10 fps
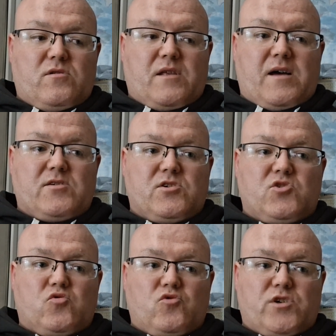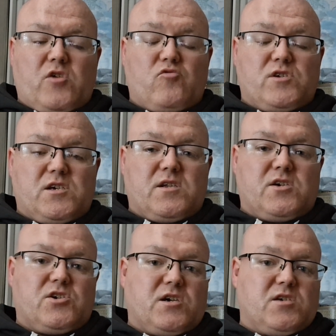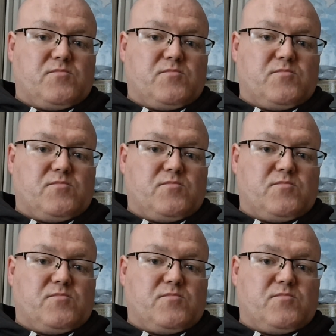That just shows you how serious she is.